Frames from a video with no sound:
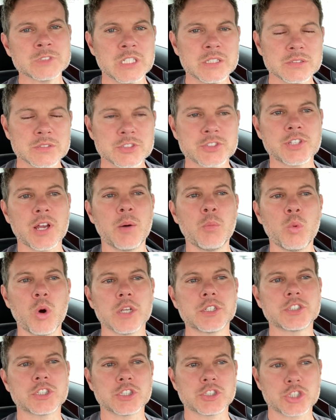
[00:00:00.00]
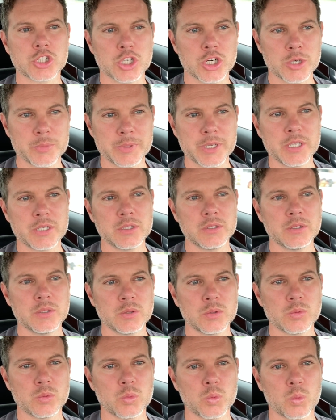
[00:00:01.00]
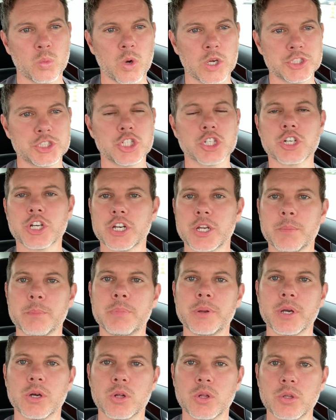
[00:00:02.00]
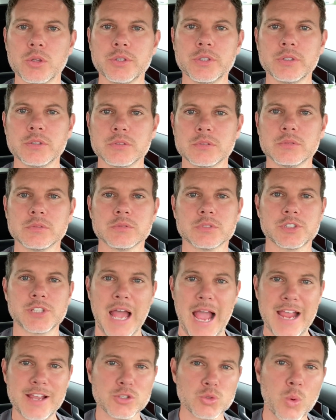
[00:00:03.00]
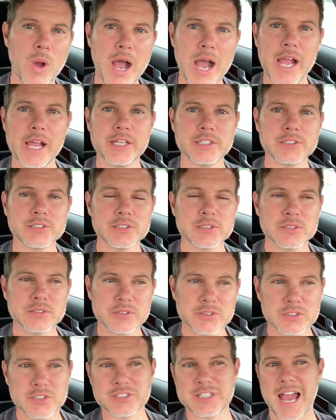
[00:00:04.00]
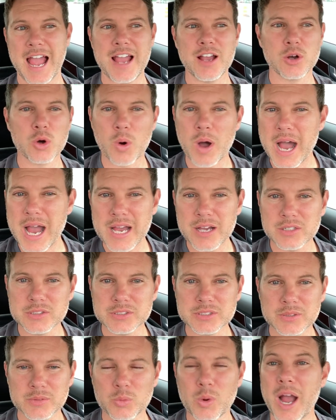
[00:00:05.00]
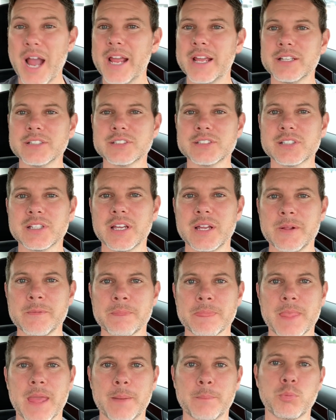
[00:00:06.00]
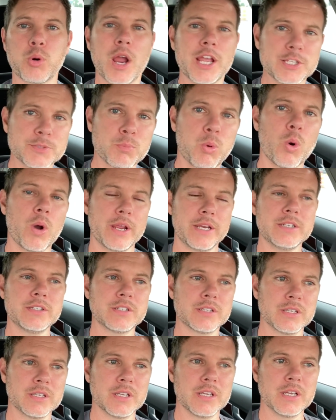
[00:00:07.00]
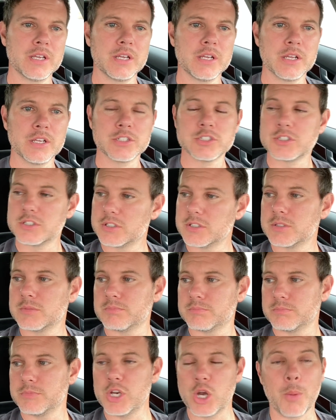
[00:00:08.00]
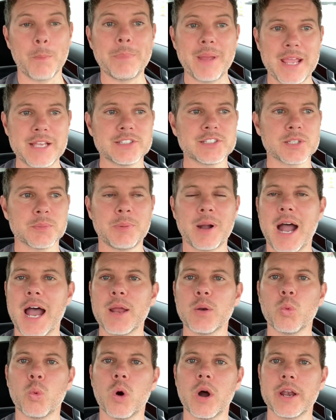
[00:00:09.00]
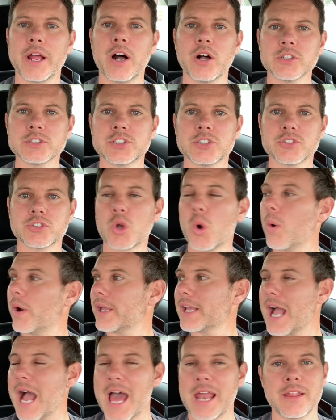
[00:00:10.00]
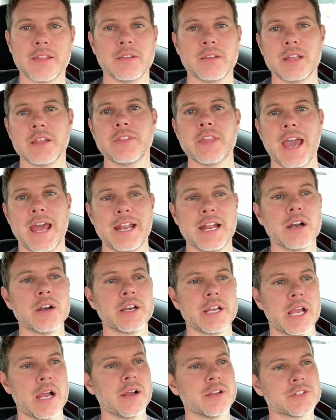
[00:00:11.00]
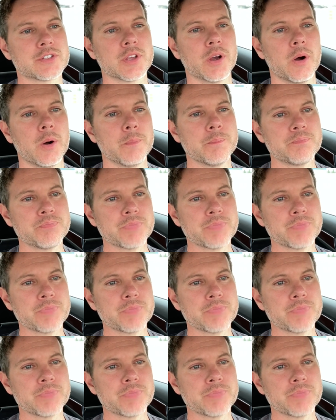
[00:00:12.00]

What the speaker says: somewhat determine what you're going to build size-wise, style-wise, and price point, based upon what else is going on in that area. So